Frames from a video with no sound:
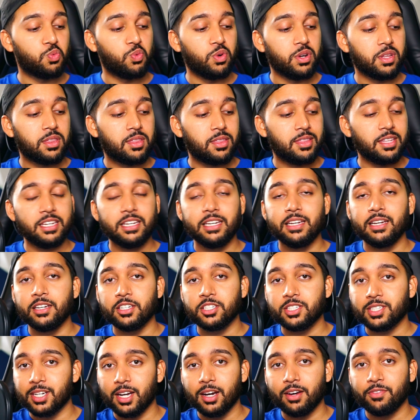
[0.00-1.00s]
with the
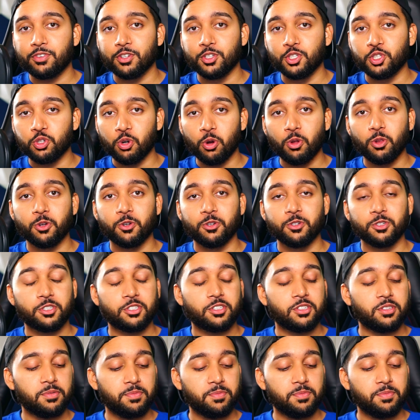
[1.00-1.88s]
Scuf controllers.